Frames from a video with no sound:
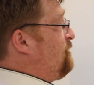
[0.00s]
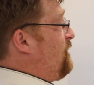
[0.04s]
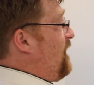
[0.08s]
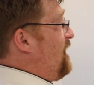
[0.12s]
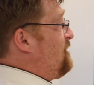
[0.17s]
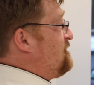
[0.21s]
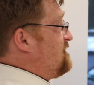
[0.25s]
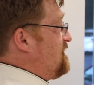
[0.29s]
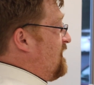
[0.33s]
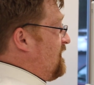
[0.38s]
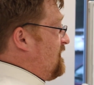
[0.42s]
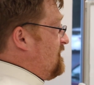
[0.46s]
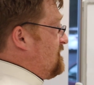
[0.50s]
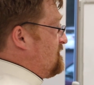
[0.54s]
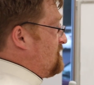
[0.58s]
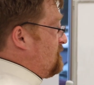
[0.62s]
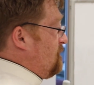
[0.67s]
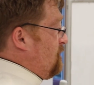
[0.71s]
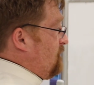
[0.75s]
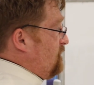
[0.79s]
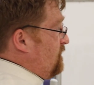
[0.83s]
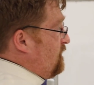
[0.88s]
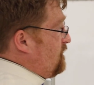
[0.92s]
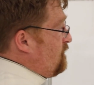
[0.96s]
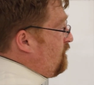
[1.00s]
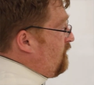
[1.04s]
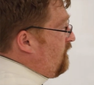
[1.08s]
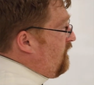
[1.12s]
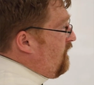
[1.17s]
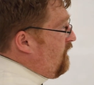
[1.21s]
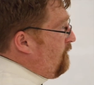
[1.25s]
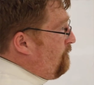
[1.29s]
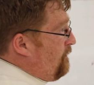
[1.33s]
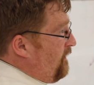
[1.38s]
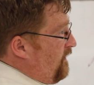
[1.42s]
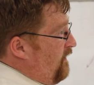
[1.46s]
of five seconds to hold the
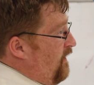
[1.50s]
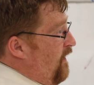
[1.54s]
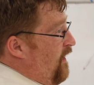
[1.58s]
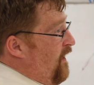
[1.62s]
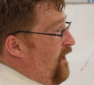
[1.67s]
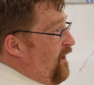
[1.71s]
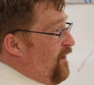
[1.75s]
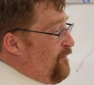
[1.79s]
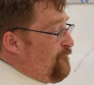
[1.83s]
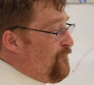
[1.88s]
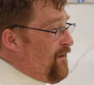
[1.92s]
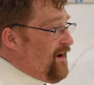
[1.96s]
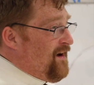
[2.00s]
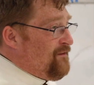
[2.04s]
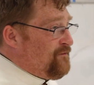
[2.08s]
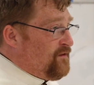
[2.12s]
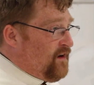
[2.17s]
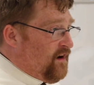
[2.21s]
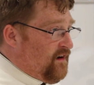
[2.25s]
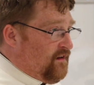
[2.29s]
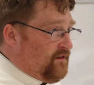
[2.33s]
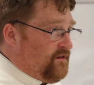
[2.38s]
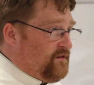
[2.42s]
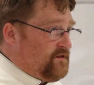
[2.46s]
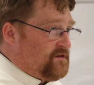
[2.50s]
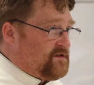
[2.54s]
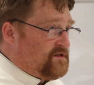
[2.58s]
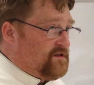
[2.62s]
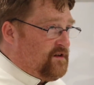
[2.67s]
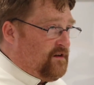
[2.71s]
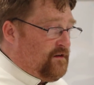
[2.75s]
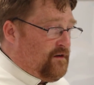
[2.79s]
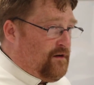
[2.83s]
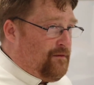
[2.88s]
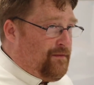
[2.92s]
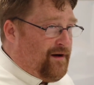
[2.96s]
door open or five dollars
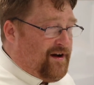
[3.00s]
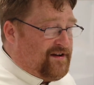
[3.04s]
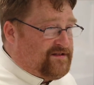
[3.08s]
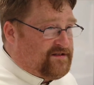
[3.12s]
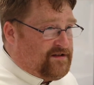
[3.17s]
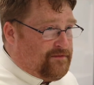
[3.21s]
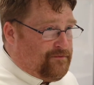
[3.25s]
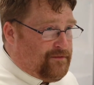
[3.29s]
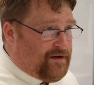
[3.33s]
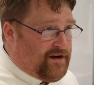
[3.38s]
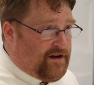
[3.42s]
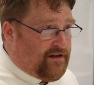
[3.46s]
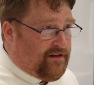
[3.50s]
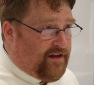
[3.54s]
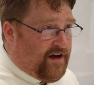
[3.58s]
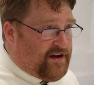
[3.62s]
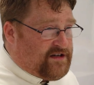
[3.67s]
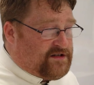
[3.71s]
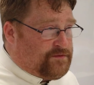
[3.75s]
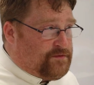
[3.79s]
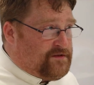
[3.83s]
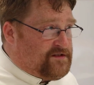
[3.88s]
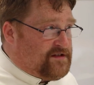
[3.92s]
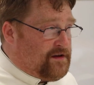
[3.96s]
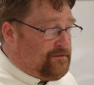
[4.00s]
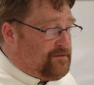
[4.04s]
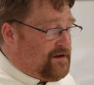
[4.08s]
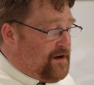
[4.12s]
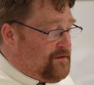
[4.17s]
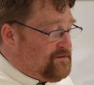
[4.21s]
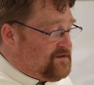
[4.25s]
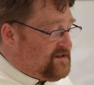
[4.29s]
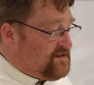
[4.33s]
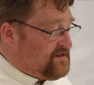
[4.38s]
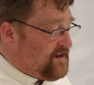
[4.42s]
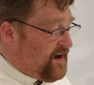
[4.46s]
to, you know, buy somebody lunch, but
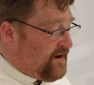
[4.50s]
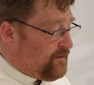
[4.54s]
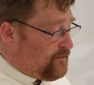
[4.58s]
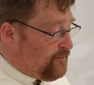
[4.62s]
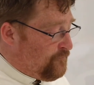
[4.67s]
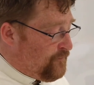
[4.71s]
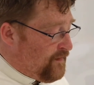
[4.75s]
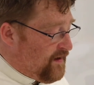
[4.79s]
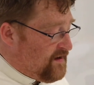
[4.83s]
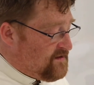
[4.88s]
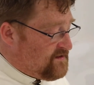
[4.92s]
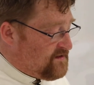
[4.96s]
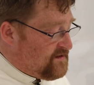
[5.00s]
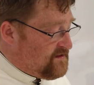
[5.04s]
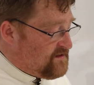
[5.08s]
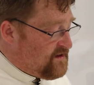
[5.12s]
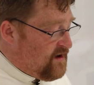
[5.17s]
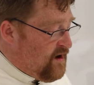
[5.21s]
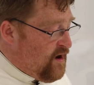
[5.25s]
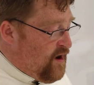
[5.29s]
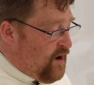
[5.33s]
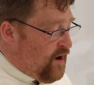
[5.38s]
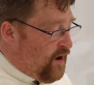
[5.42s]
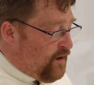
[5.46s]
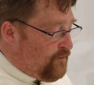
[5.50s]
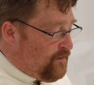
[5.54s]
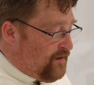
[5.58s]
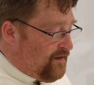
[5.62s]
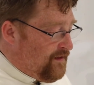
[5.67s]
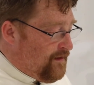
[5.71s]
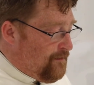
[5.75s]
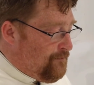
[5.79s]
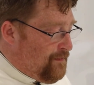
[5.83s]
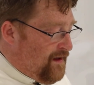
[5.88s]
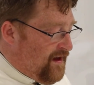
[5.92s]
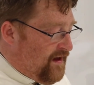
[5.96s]
sometimes the sacrifices are
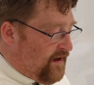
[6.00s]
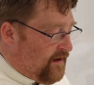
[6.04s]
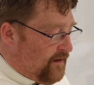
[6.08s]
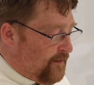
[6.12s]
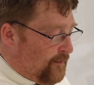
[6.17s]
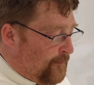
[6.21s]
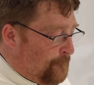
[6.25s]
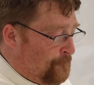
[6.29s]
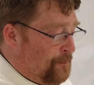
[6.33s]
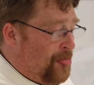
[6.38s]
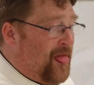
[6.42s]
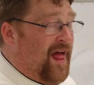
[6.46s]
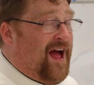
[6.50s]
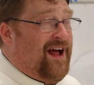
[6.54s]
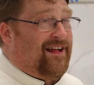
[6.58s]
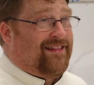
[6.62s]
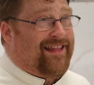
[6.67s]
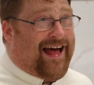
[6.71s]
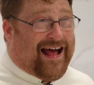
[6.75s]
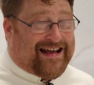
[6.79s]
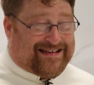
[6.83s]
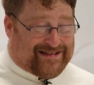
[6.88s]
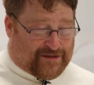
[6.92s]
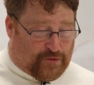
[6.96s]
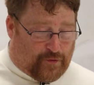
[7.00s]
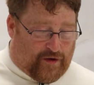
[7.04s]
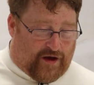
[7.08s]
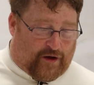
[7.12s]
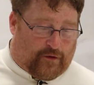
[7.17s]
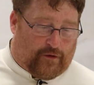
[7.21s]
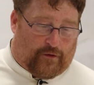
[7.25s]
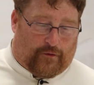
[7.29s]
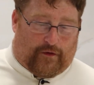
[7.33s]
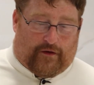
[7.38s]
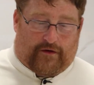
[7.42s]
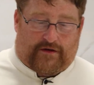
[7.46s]
really big. Last
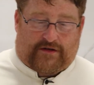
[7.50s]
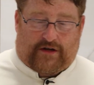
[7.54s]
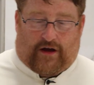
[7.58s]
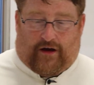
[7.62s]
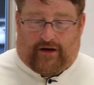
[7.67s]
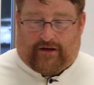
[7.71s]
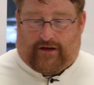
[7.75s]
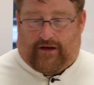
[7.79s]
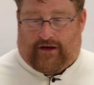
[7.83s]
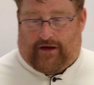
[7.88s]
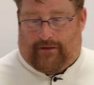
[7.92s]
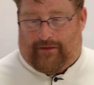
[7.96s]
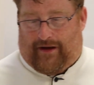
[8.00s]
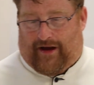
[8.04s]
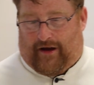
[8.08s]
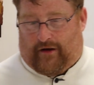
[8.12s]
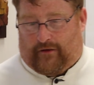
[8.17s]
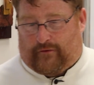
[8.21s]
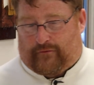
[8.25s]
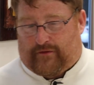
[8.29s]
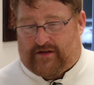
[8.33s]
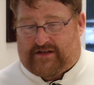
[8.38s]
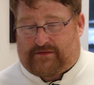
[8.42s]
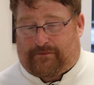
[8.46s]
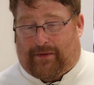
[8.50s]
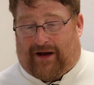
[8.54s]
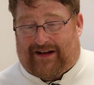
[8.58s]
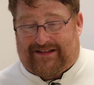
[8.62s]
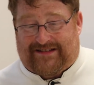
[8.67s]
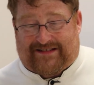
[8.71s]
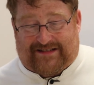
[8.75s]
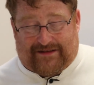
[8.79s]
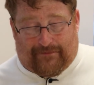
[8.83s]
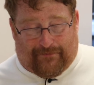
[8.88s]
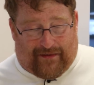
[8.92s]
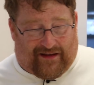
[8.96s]
week when we were talking about
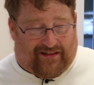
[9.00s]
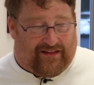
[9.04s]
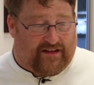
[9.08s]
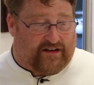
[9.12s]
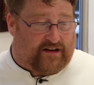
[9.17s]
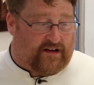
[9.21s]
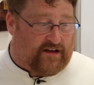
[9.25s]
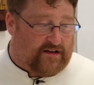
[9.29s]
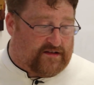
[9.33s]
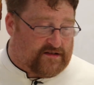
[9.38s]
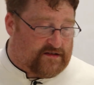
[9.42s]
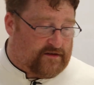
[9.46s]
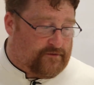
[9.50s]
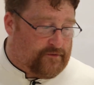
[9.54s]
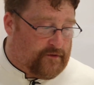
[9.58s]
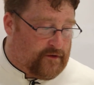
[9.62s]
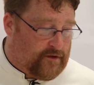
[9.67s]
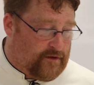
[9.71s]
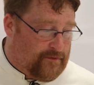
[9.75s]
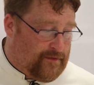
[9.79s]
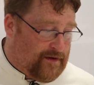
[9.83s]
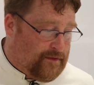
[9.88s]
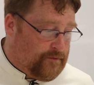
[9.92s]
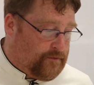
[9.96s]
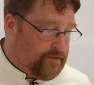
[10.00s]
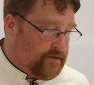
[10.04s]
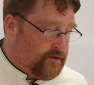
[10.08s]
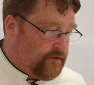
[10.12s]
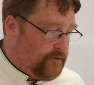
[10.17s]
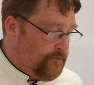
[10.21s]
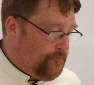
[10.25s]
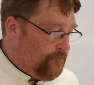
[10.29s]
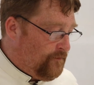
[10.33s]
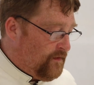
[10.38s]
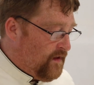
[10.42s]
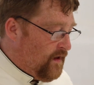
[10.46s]
responsibilities, if you
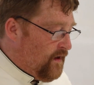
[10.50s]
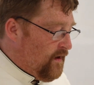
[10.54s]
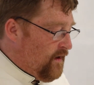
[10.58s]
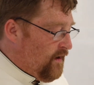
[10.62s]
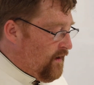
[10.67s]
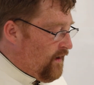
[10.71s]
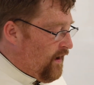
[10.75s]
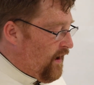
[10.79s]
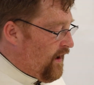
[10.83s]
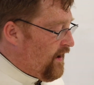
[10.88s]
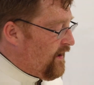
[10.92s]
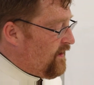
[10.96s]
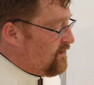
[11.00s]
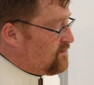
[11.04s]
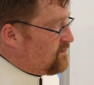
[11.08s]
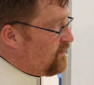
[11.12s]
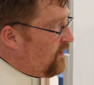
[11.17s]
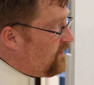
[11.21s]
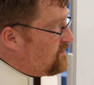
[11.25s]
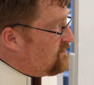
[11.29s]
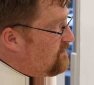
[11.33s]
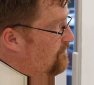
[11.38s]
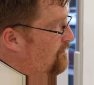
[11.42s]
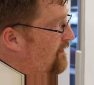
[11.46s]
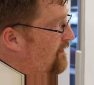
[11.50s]
remember, I talked